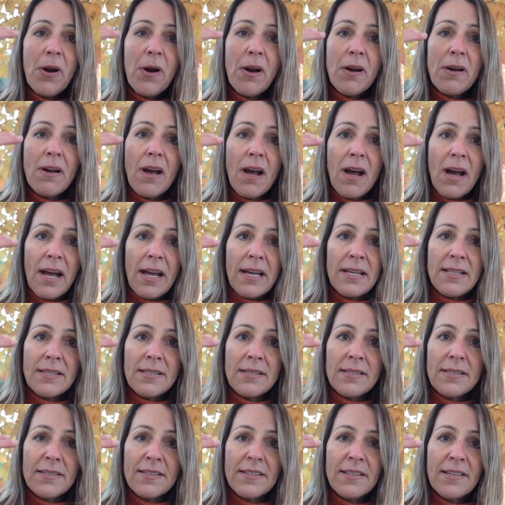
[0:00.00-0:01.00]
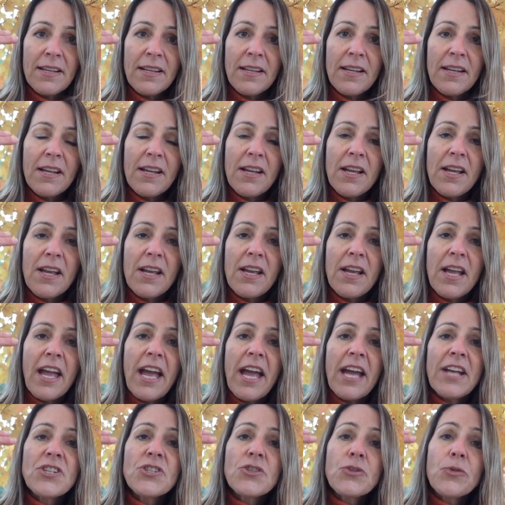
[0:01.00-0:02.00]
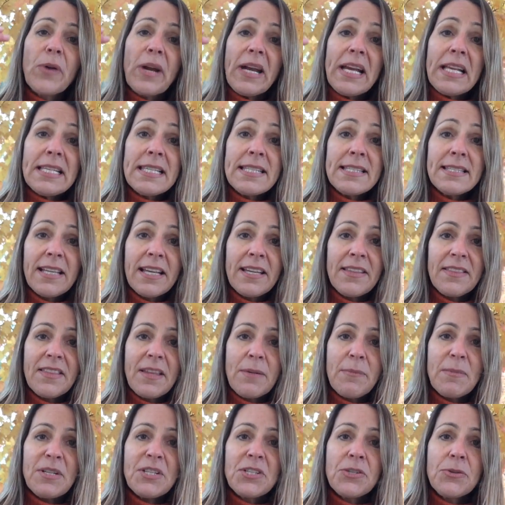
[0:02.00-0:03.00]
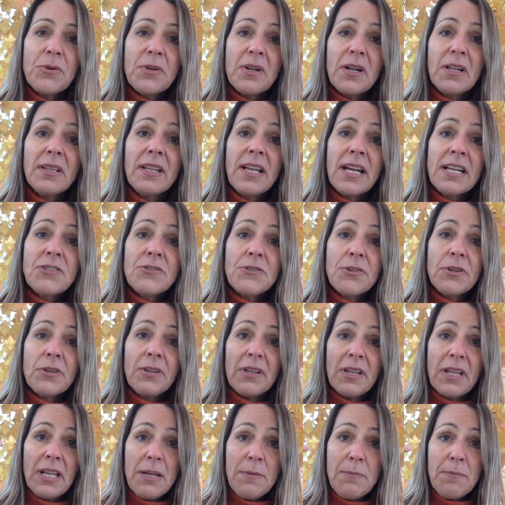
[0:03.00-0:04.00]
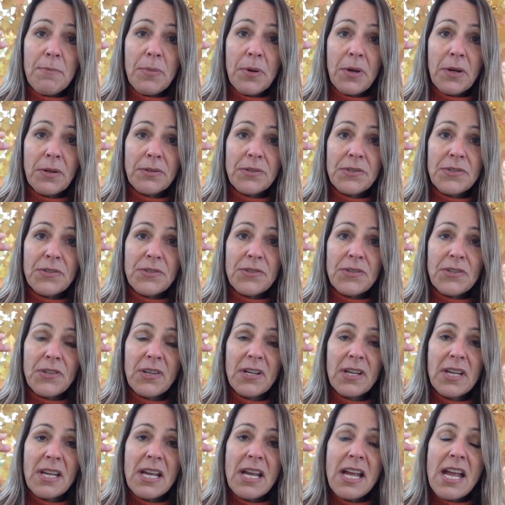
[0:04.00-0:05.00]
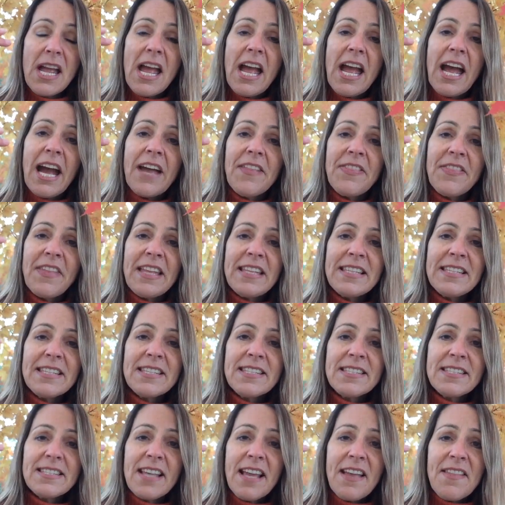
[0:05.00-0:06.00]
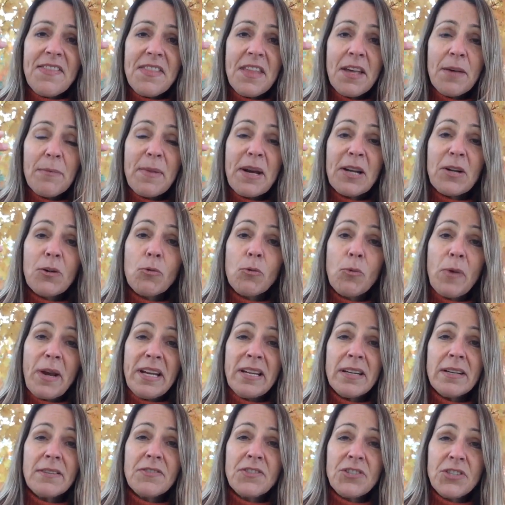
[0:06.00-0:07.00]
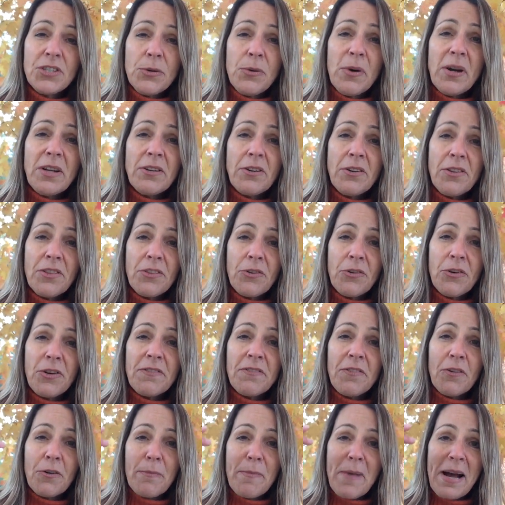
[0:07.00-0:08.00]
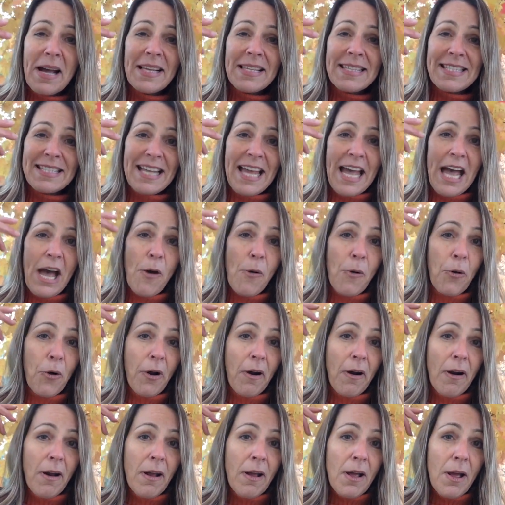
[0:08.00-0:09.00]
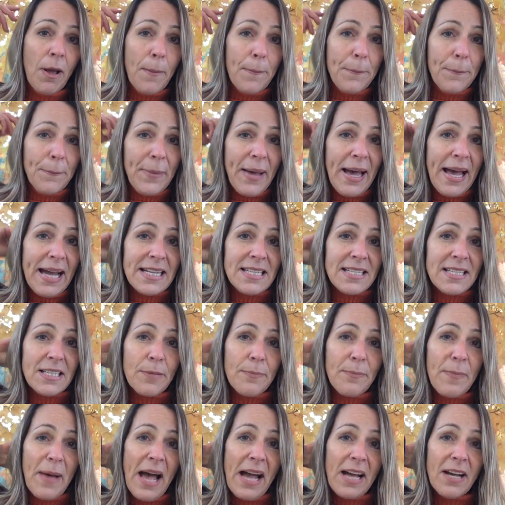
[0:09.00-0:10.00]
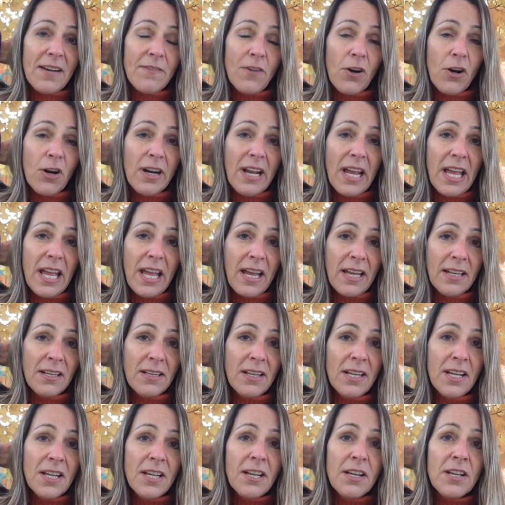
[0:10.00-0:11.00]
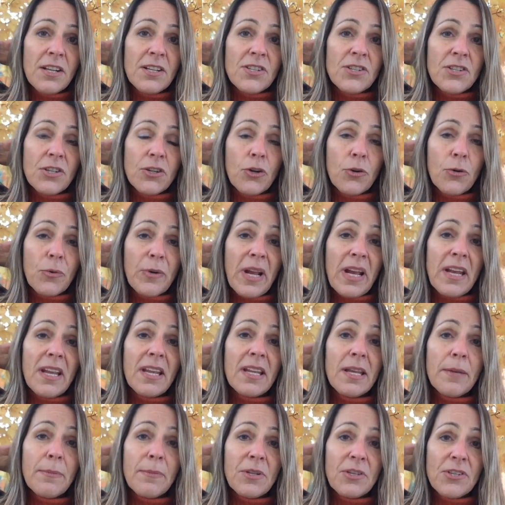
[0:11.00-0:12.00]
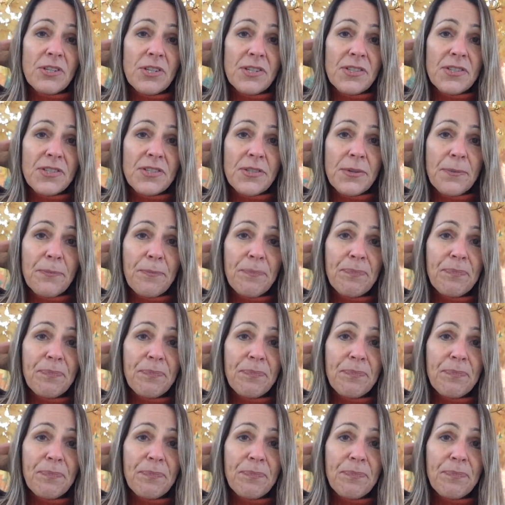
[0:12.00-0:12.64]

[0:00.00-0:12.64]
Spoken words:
our eyes and translate them into an electrical impulse, and then send them at a rate of 234 miles an hour back to the back of our head to create images.